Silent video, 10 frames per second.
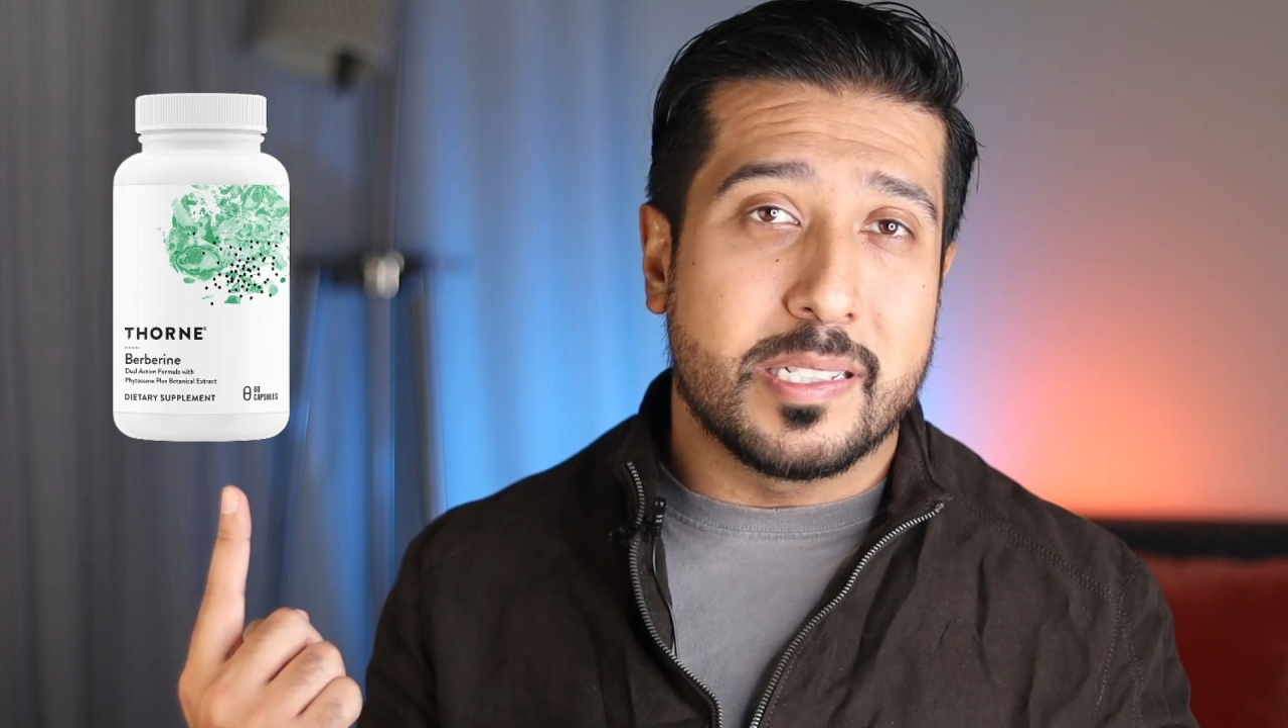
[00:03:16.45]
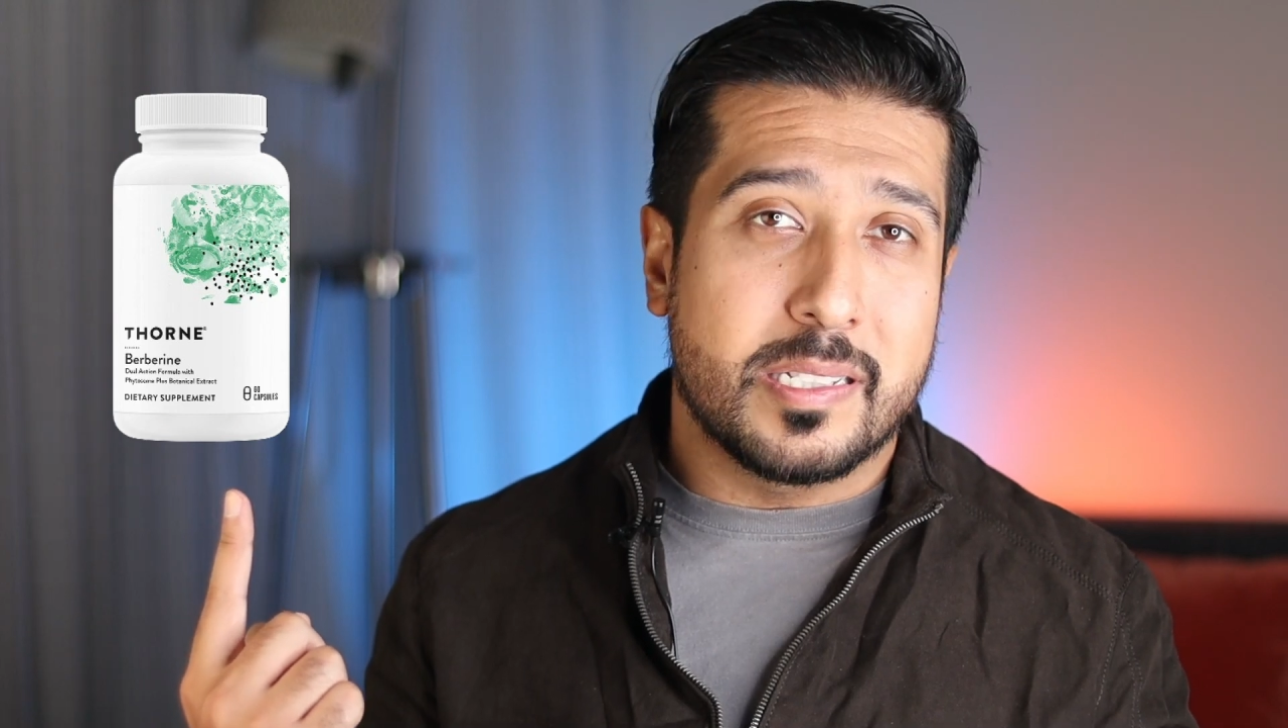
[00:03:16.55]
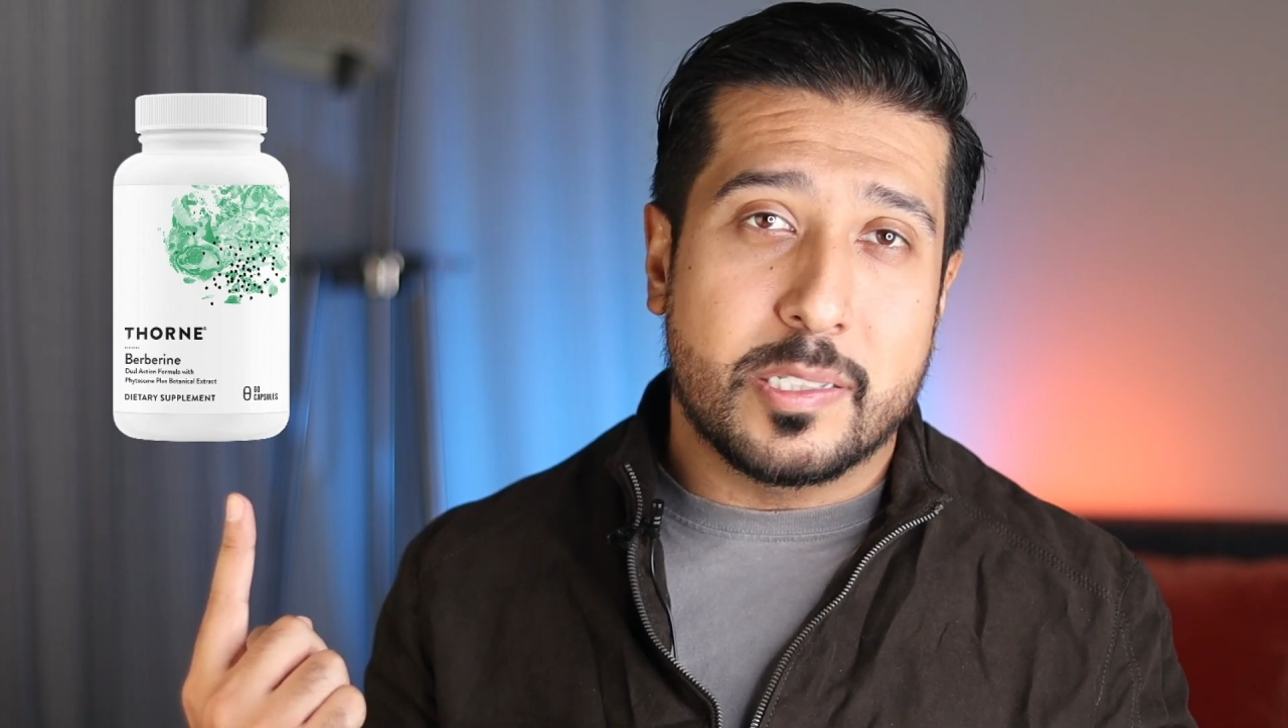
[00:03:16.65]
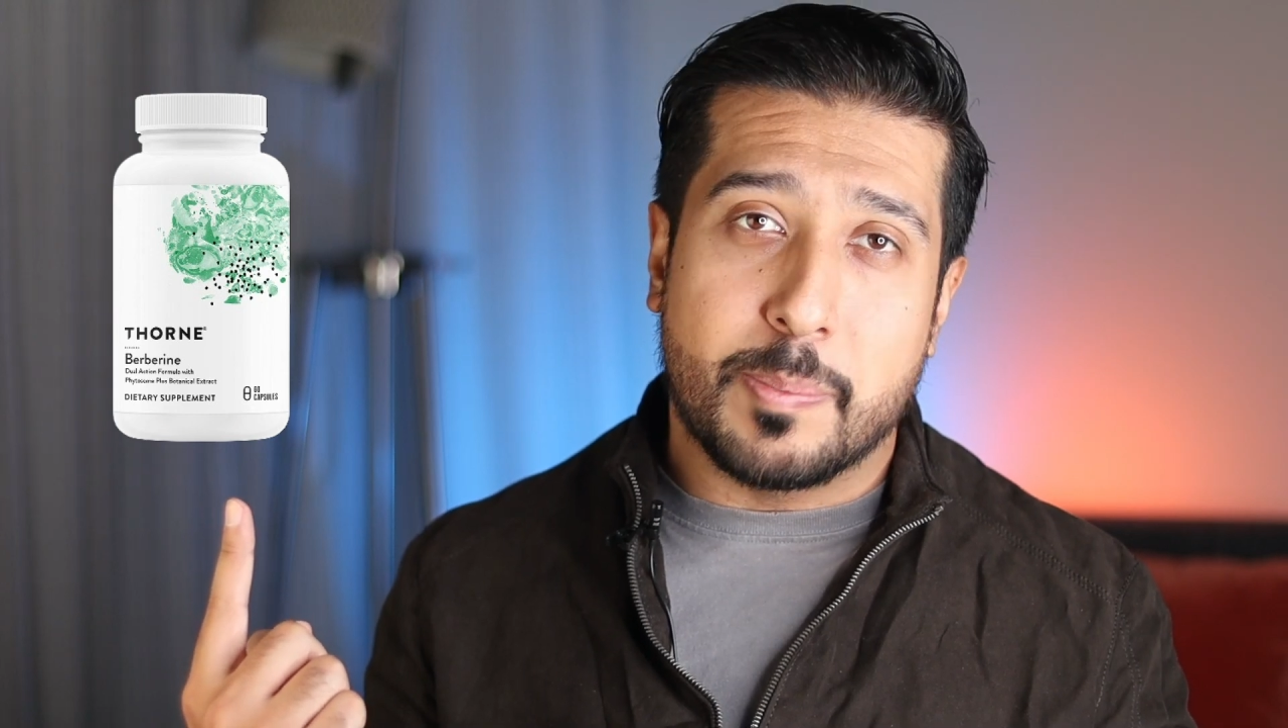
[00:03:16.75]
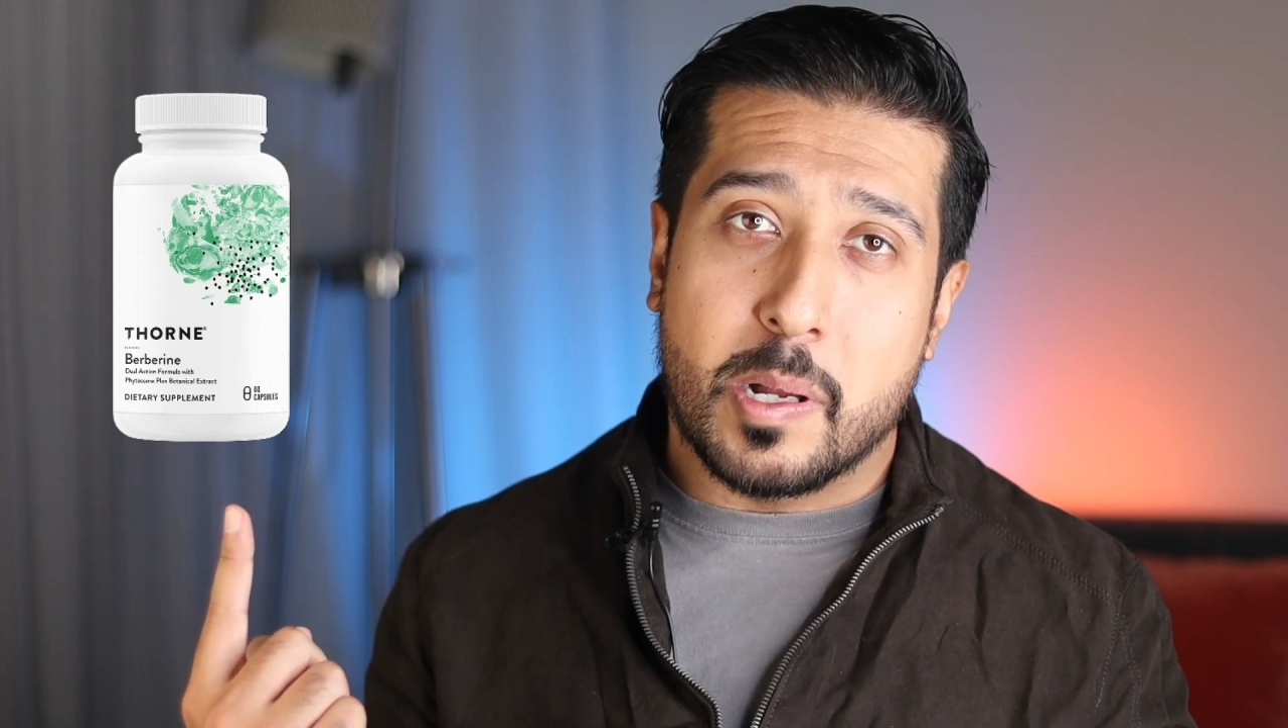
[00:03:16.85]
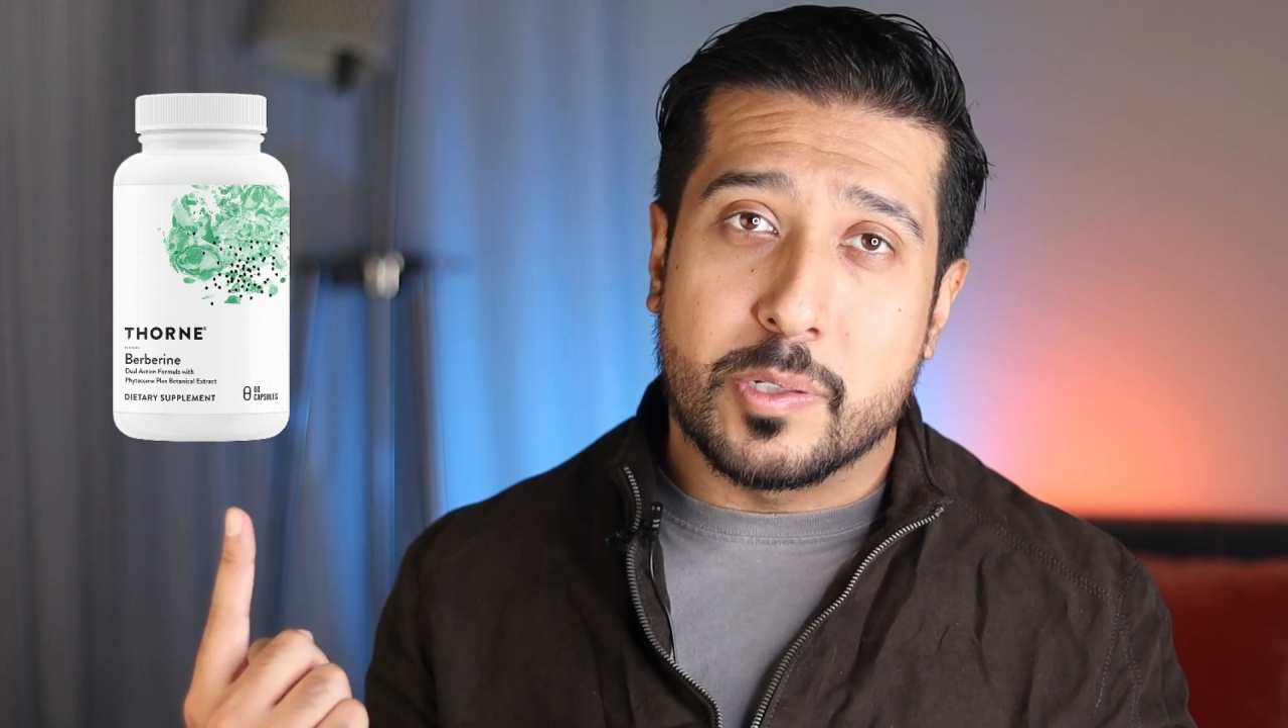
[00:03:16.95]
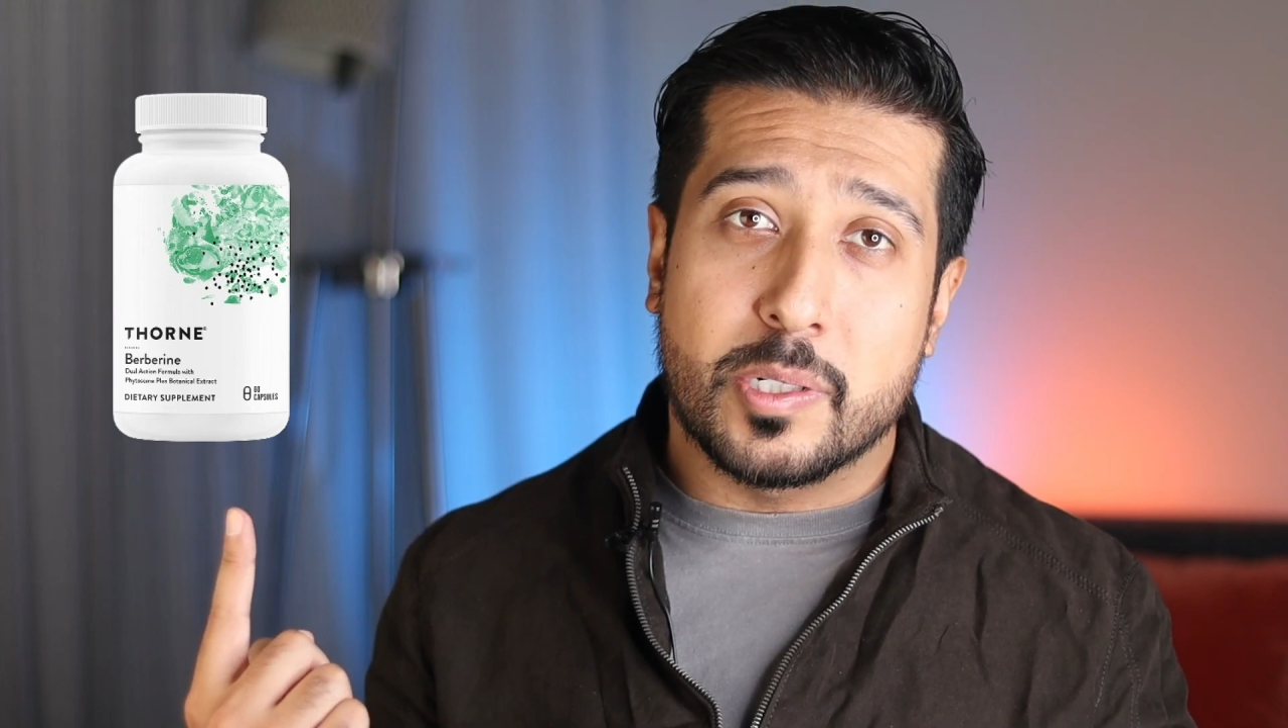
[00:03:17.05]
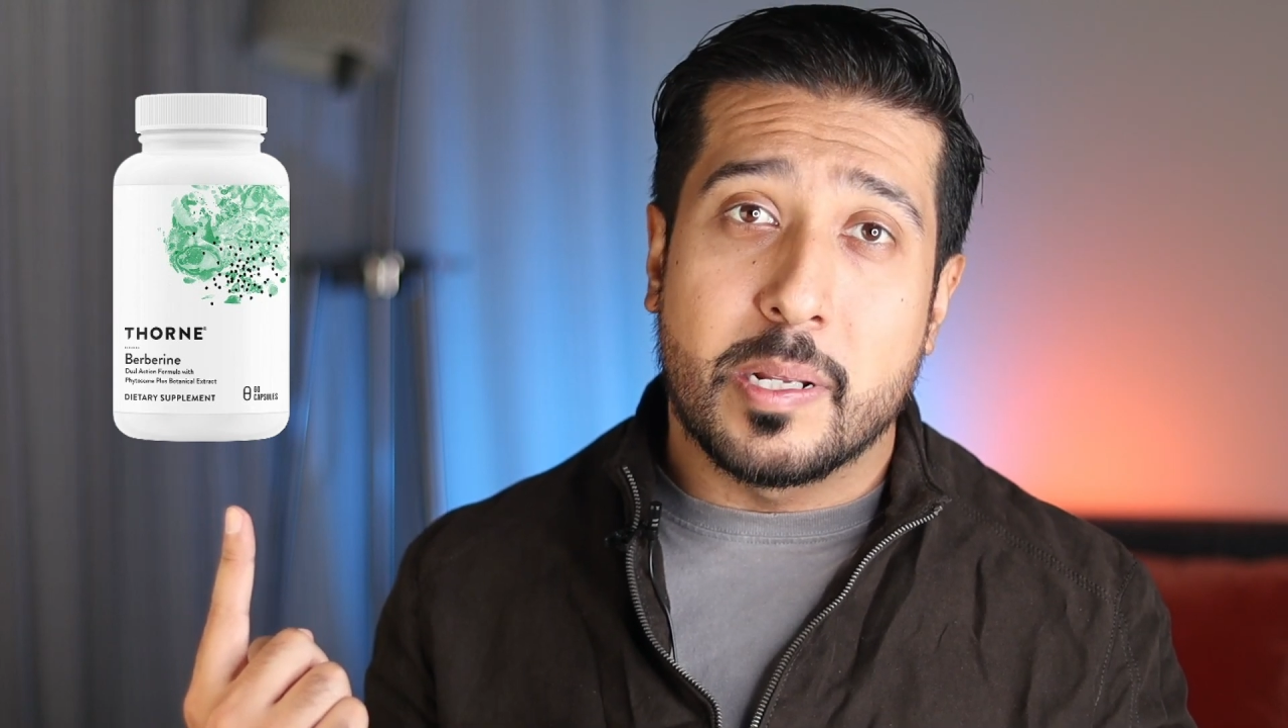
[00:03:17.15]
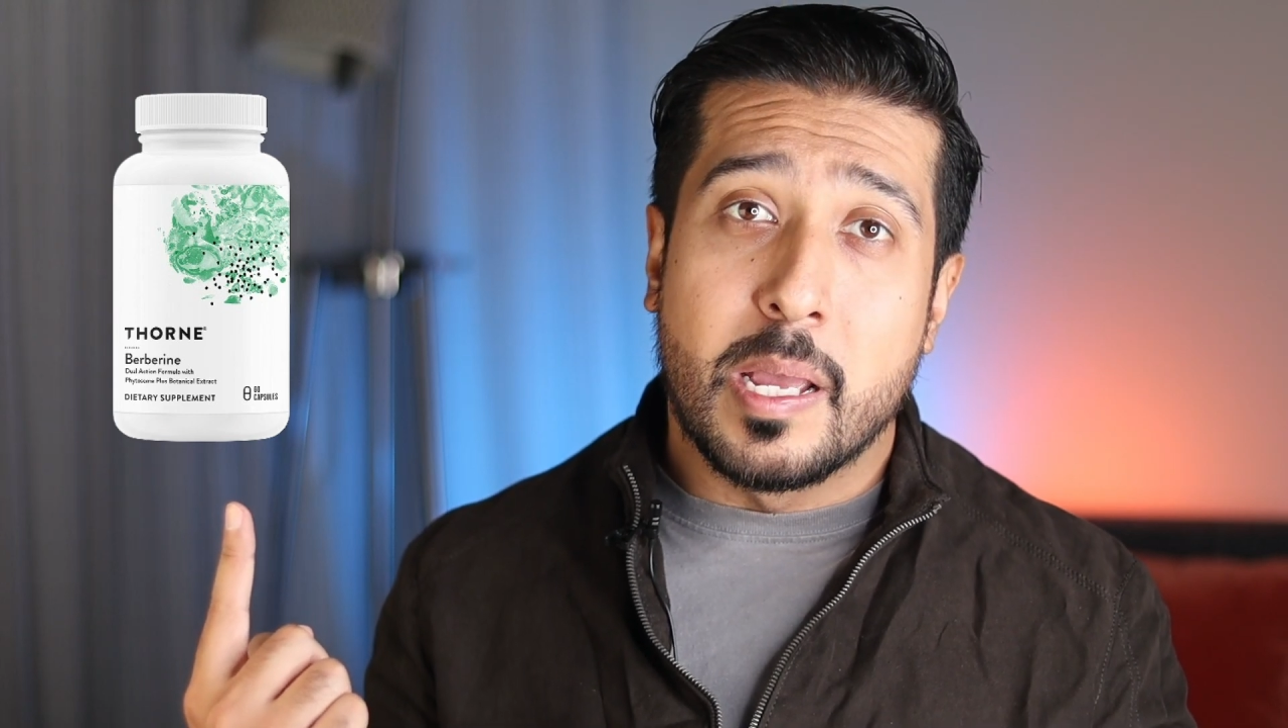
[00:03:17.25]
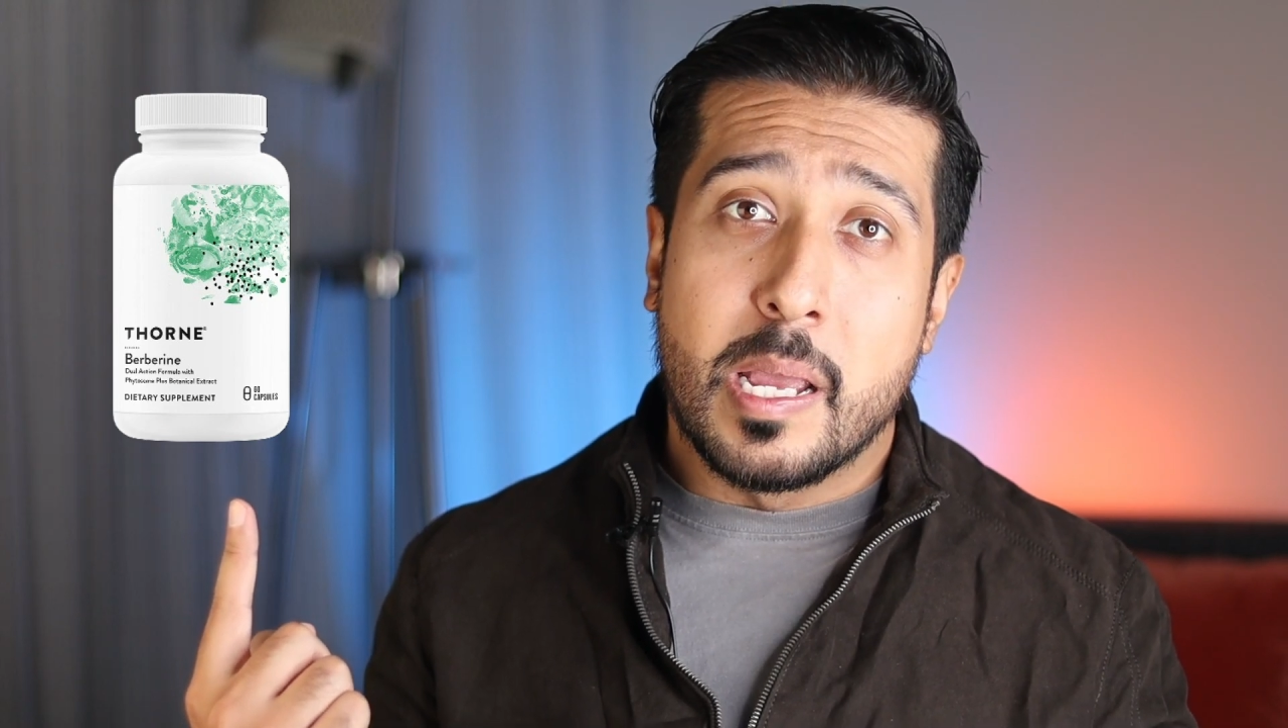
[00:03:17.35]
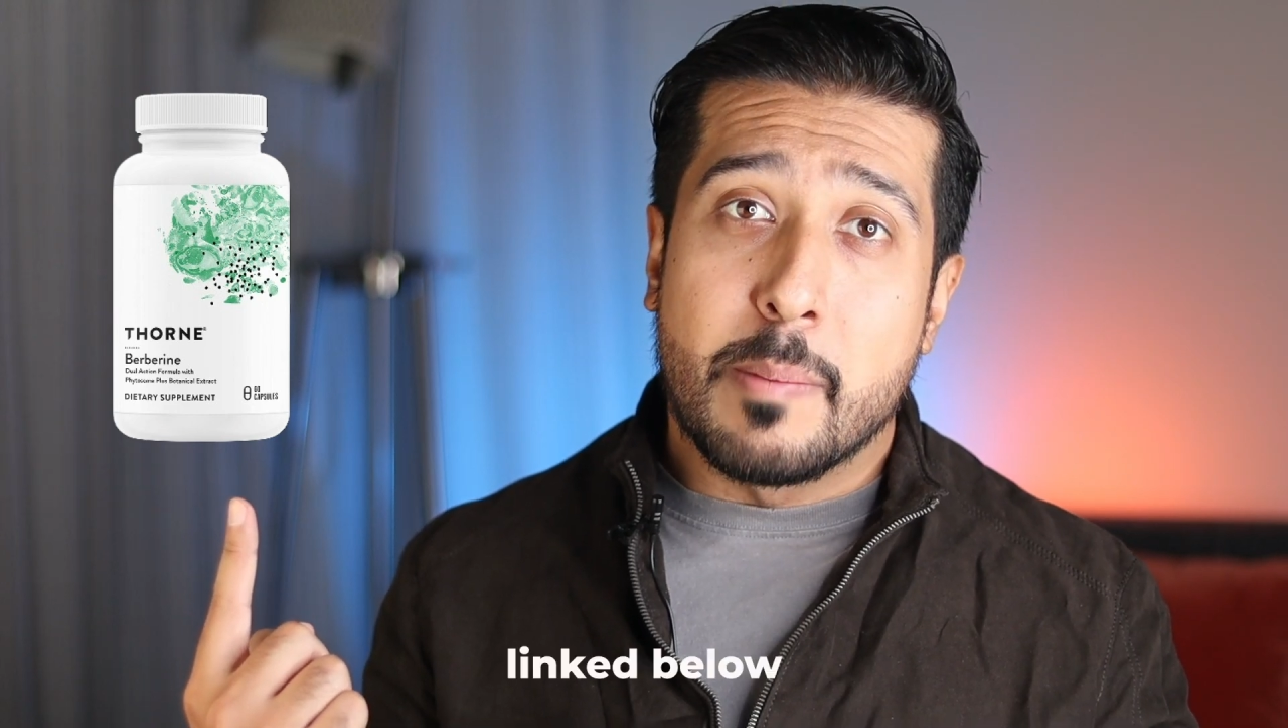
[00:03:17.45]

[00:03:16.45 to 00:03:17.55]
isn't sponsored,